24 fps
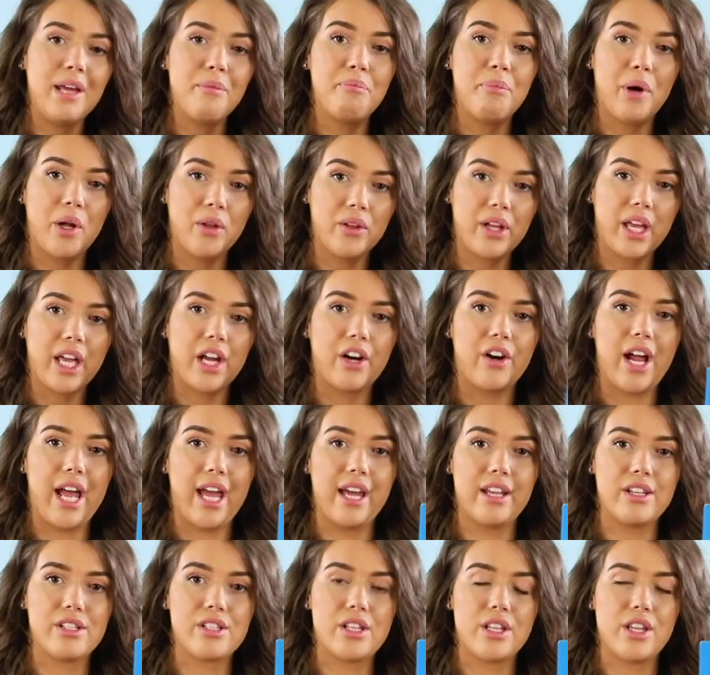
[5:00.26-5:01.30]
bulkier
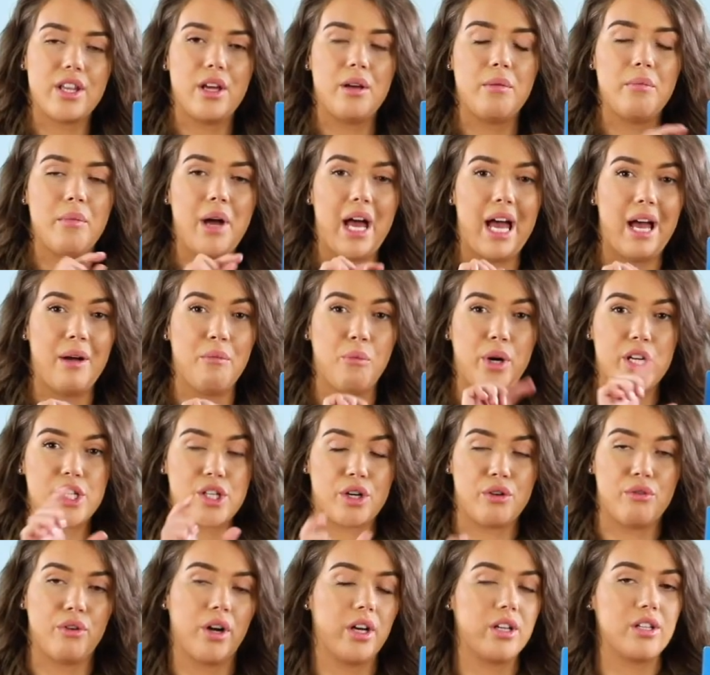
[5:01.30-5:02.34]
end to them um, which
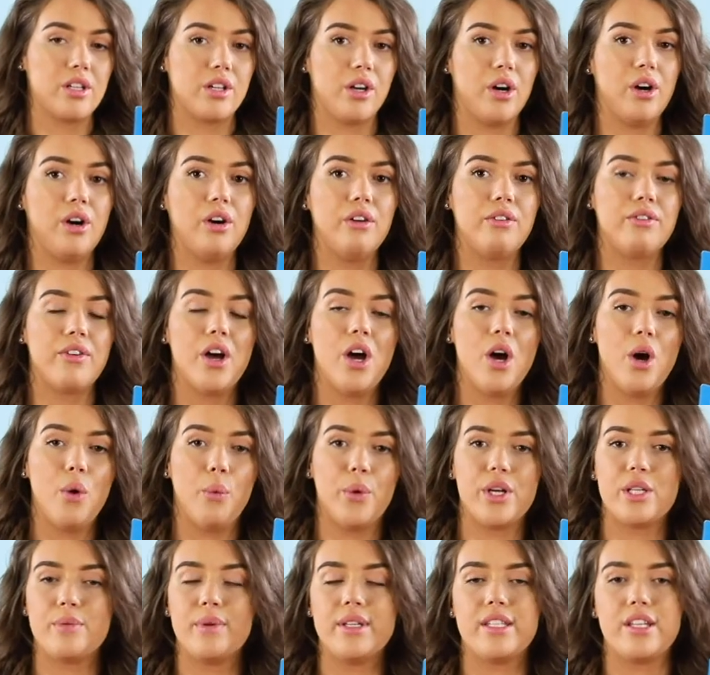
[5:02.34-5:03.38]
are rounded off,
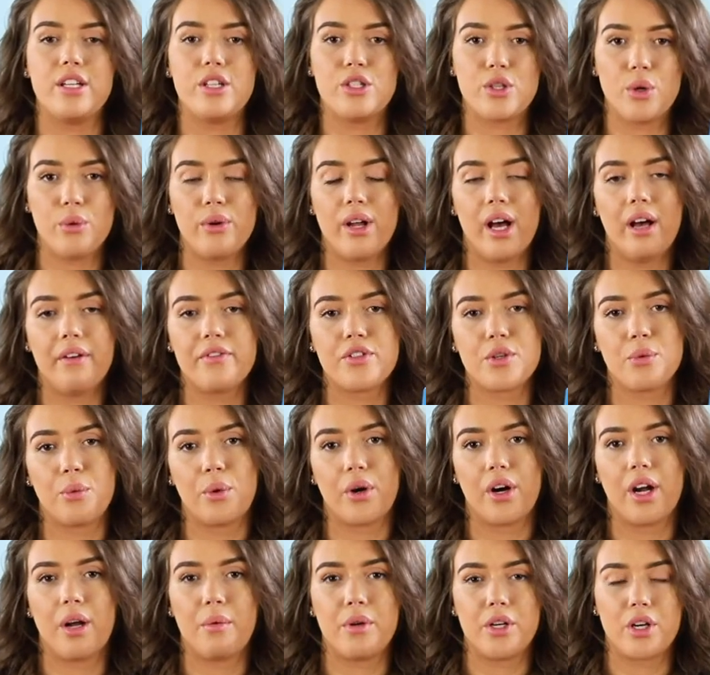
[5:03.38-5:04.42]
which means that you don't have to
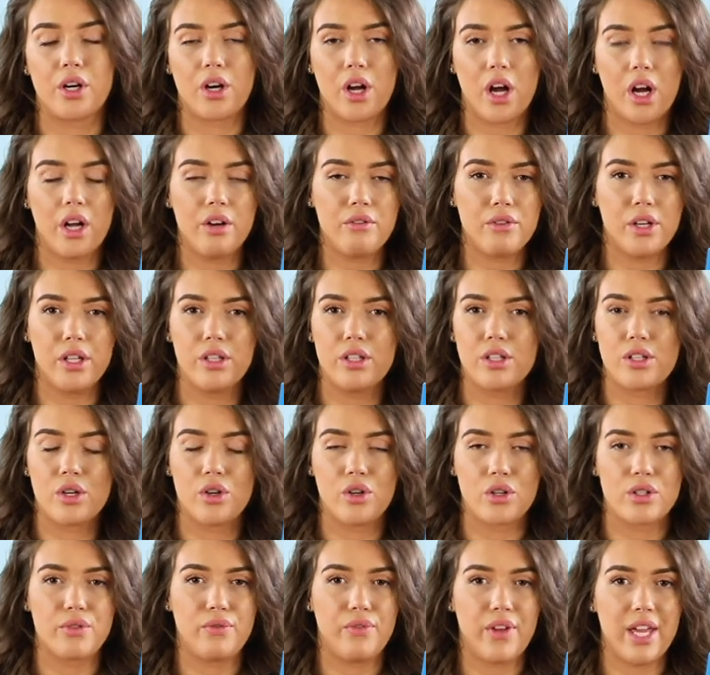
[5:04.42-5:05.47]
worry when you're cutting around the
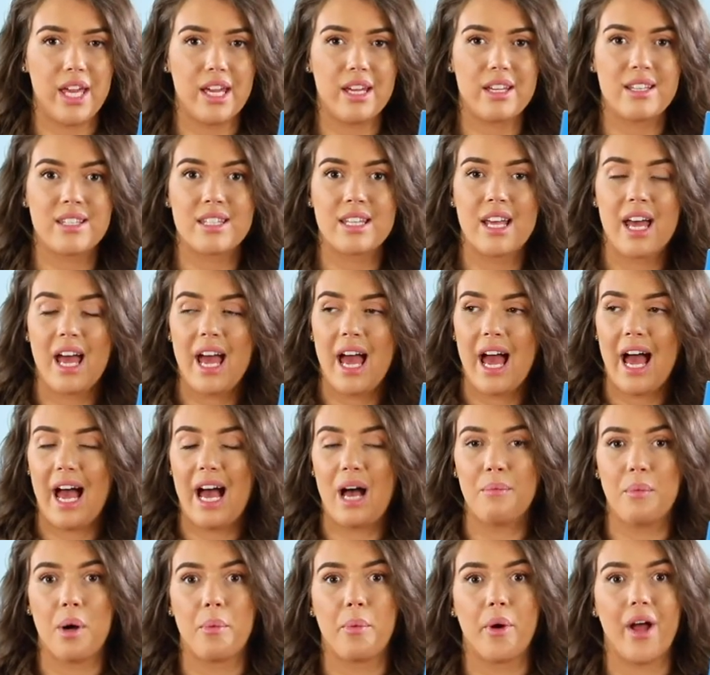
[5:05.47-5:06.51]
dog's face
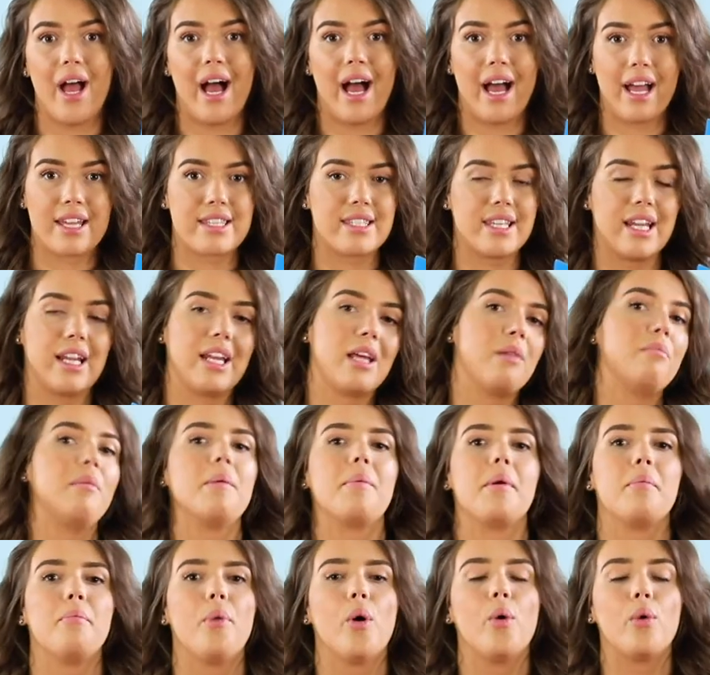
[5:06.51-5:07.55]
um, about accidentally
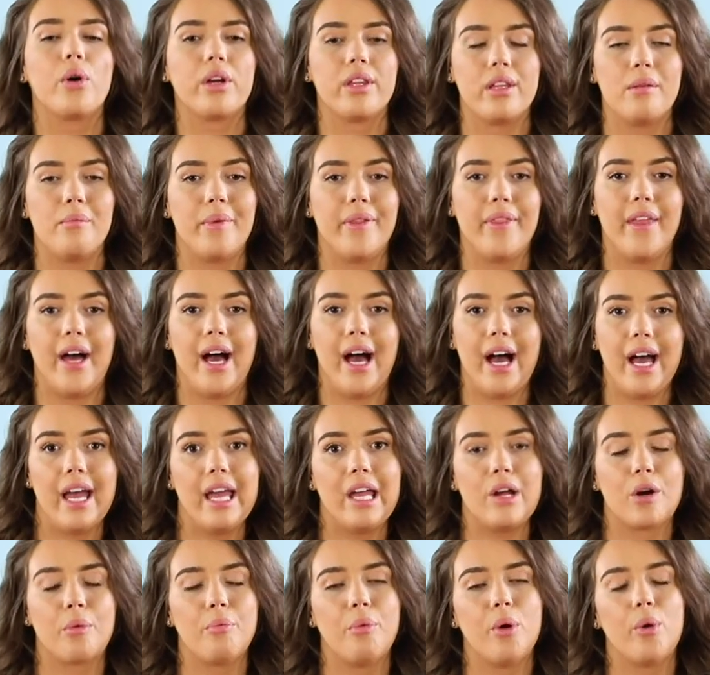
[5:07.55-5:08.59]
maybe poking them in the eye
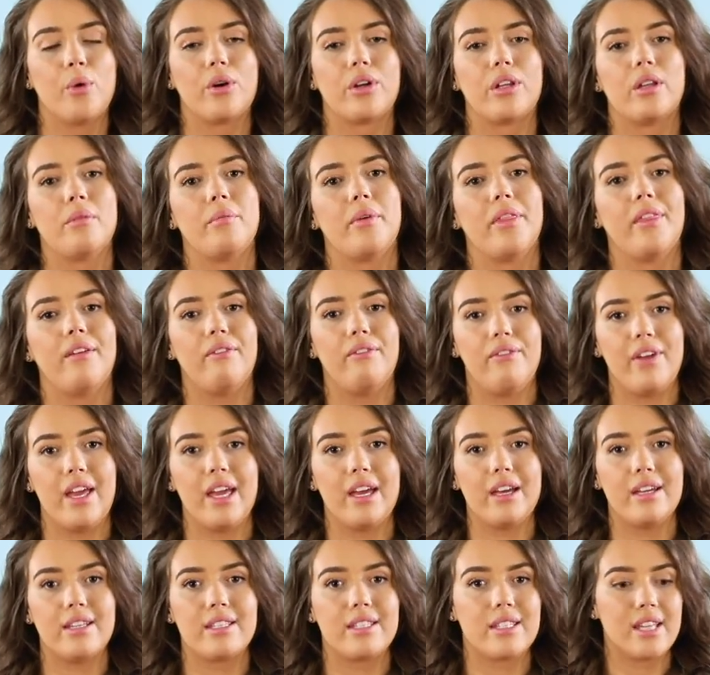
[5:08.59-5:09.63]
or poking them in the
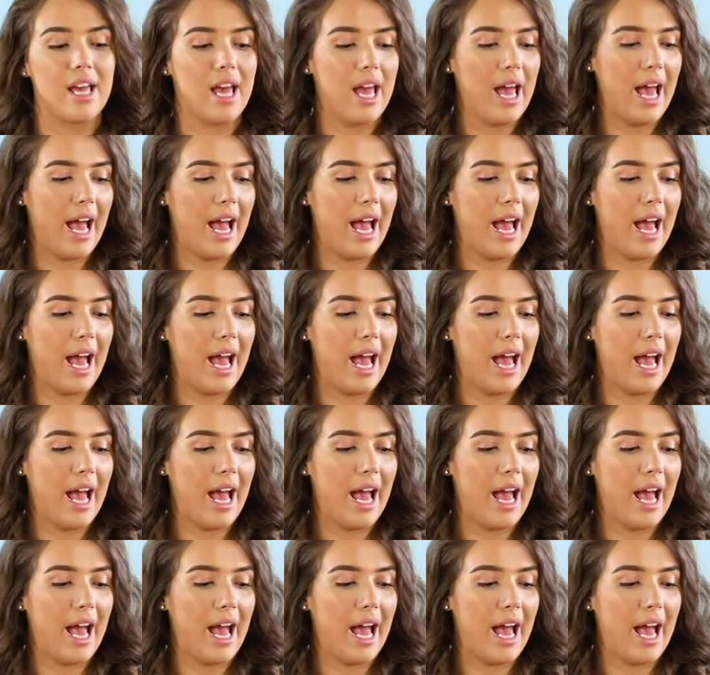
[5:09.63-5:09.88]
face.